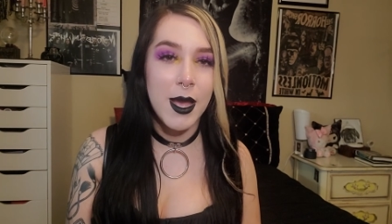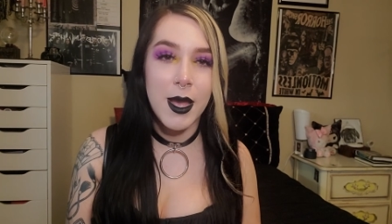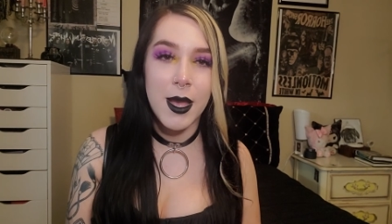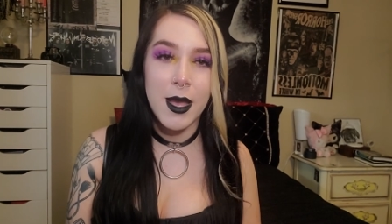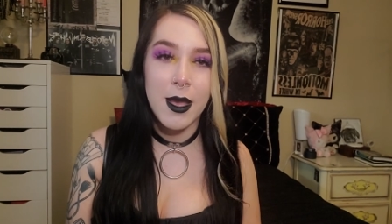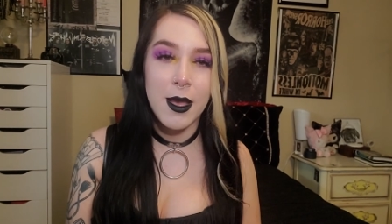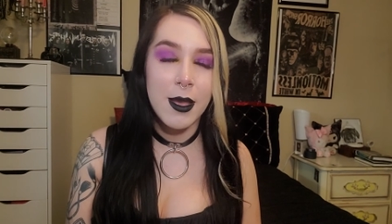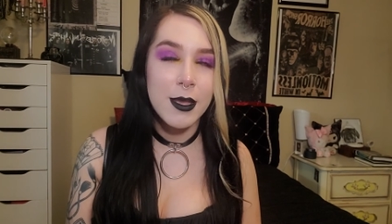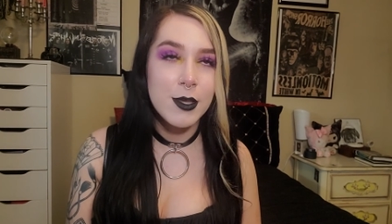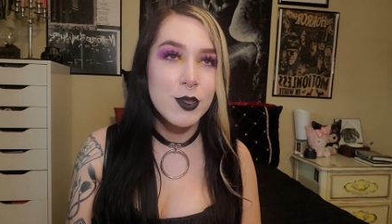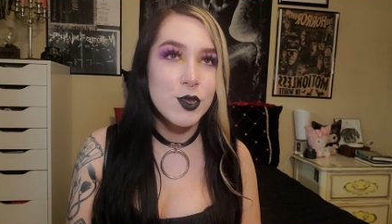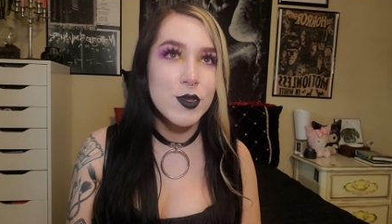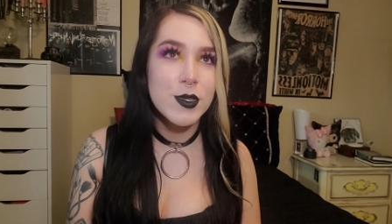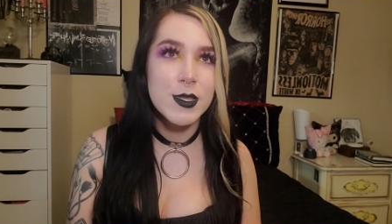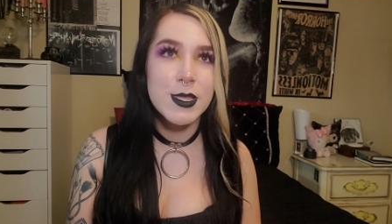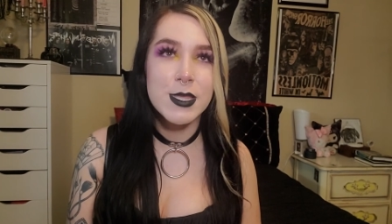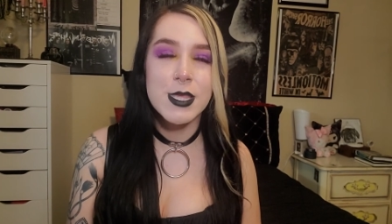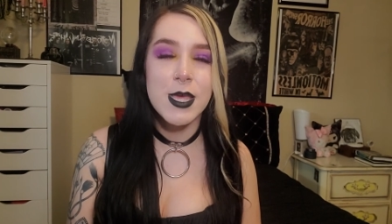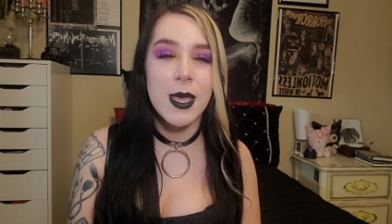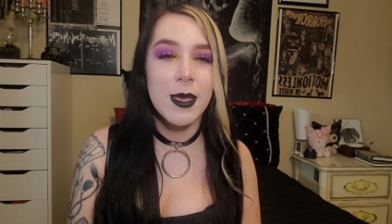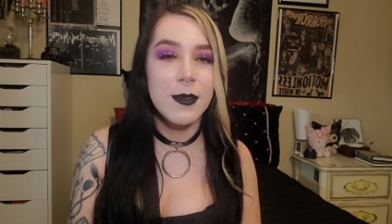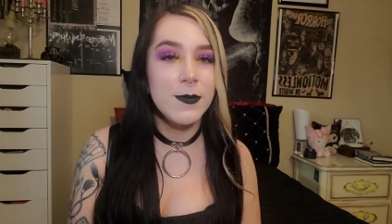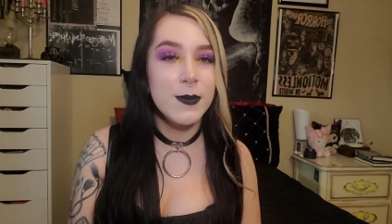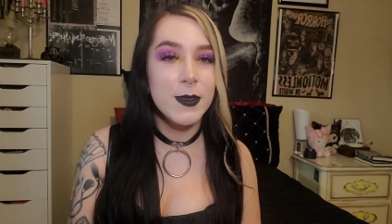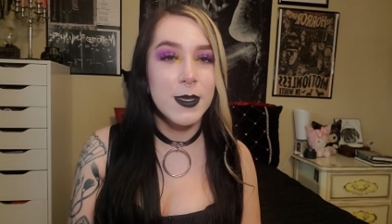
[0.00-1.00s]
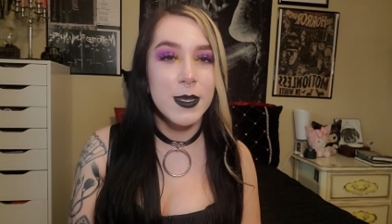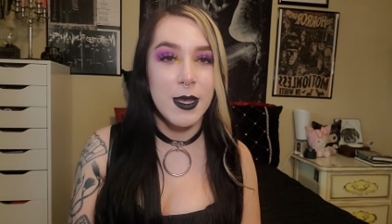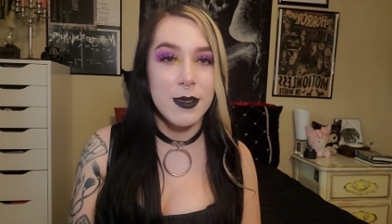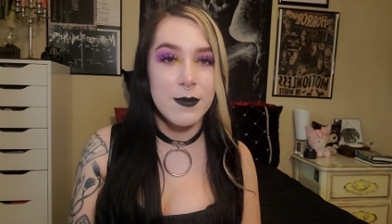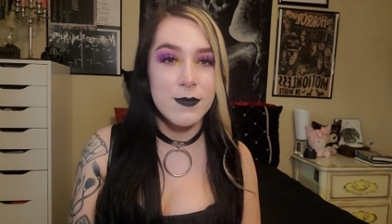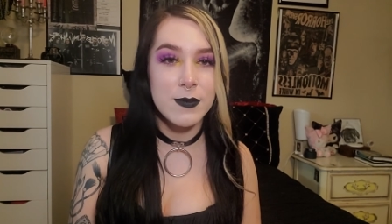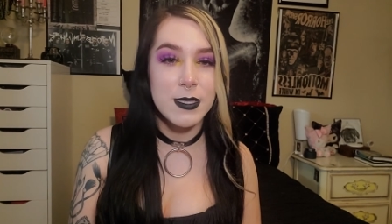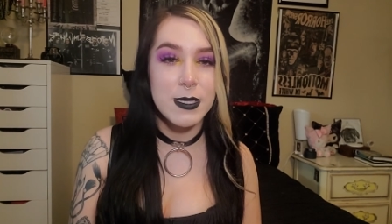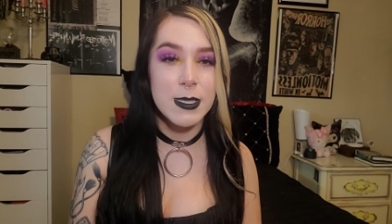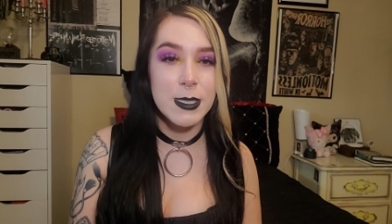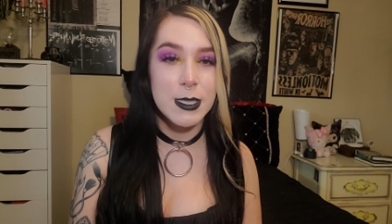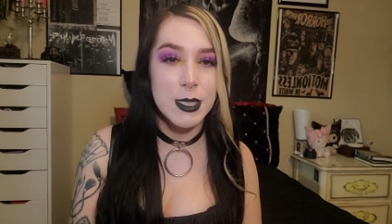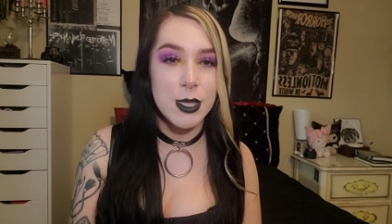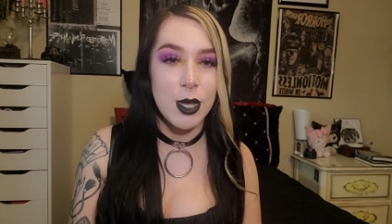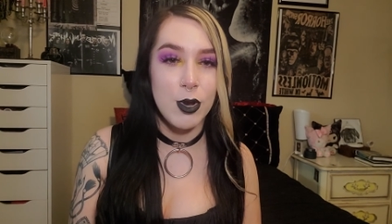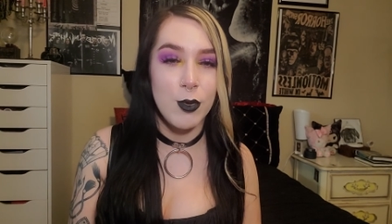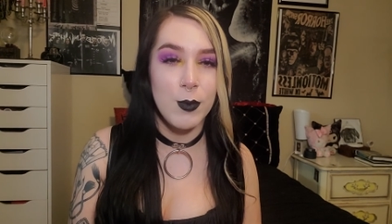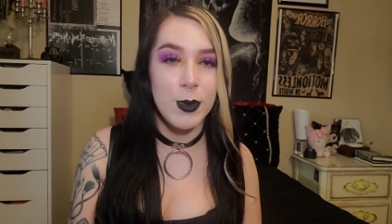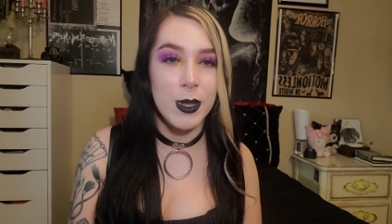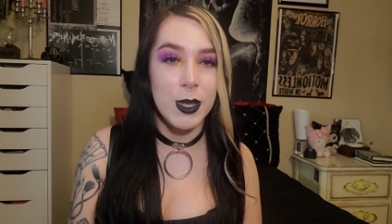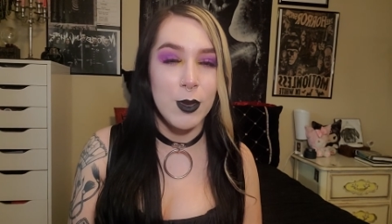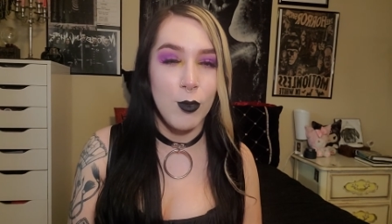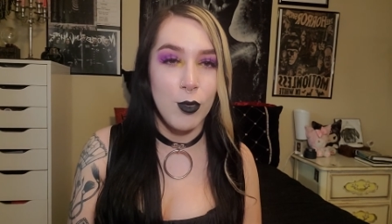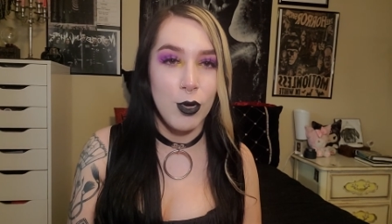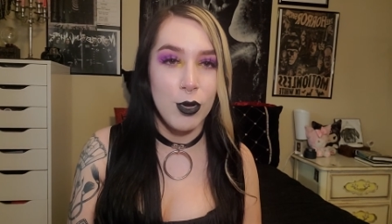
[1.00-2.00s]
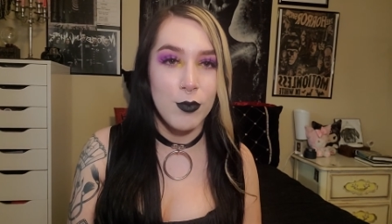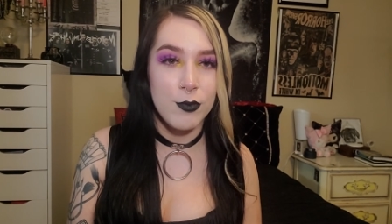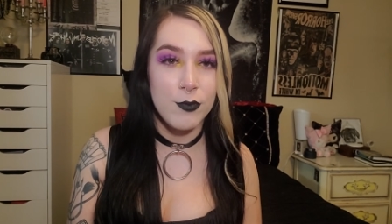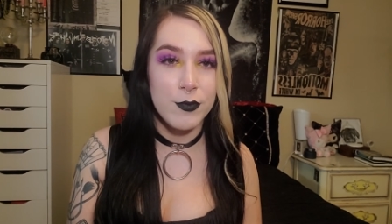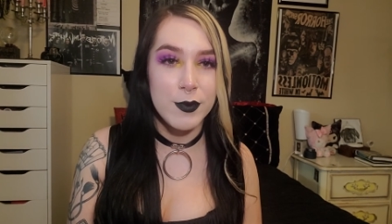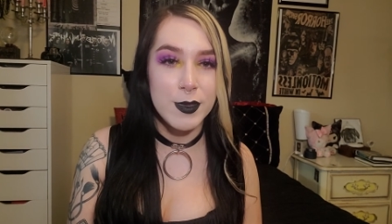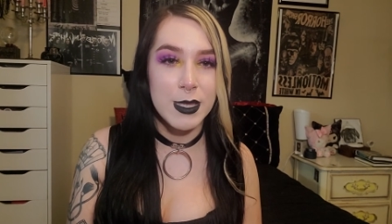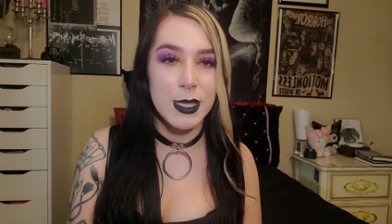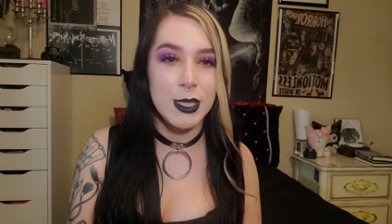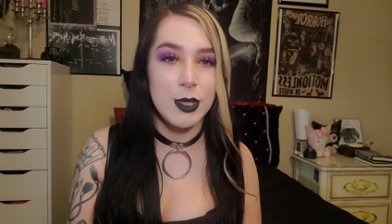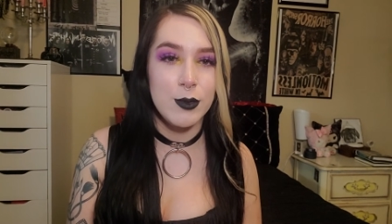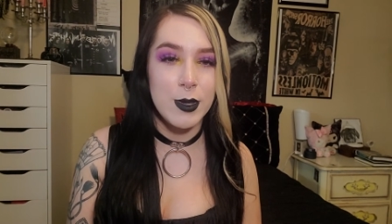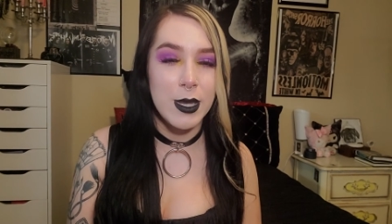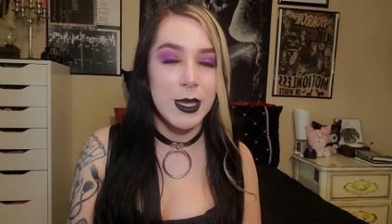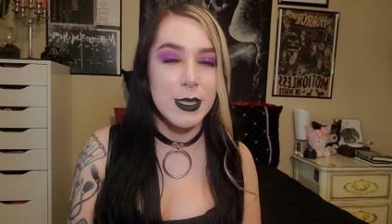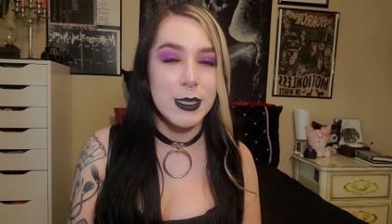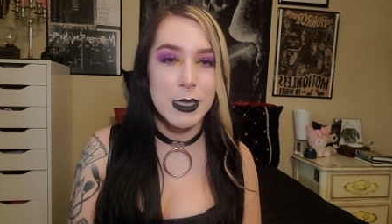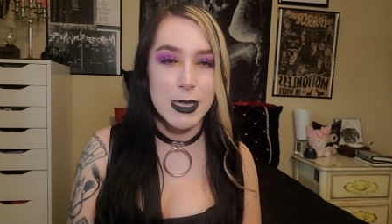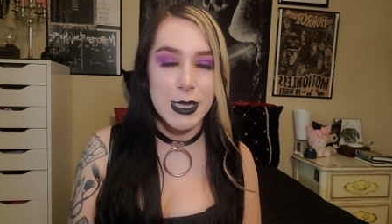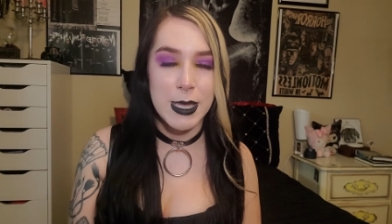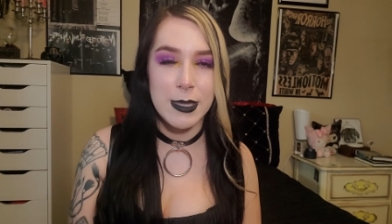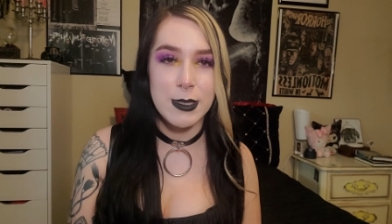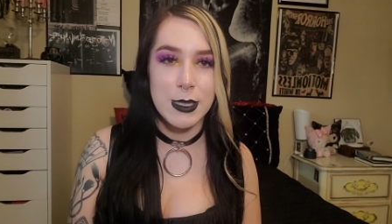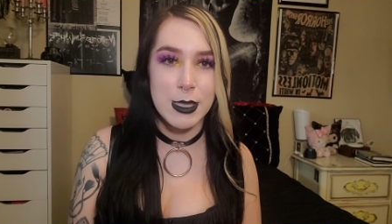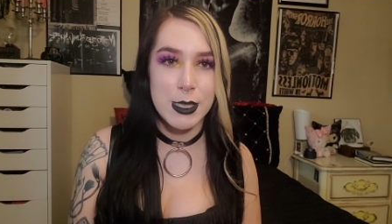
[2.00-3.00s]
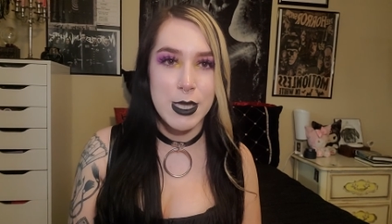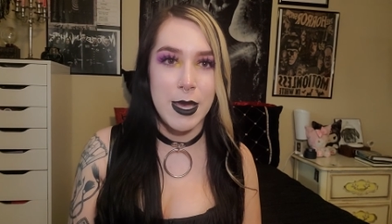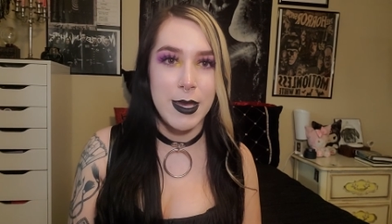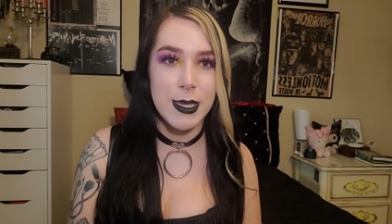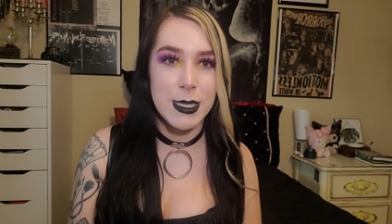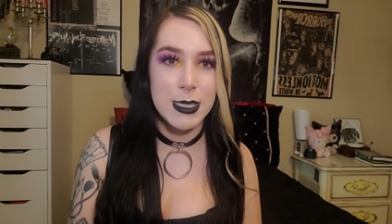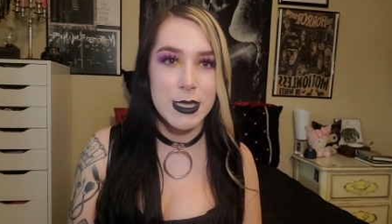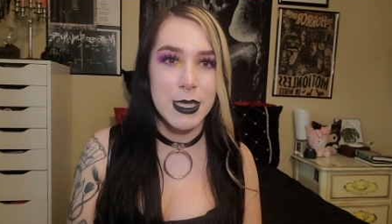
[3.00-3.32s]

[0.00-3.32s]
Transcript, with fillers: I just I feel like I've seen so many horror movies that you get desensitized.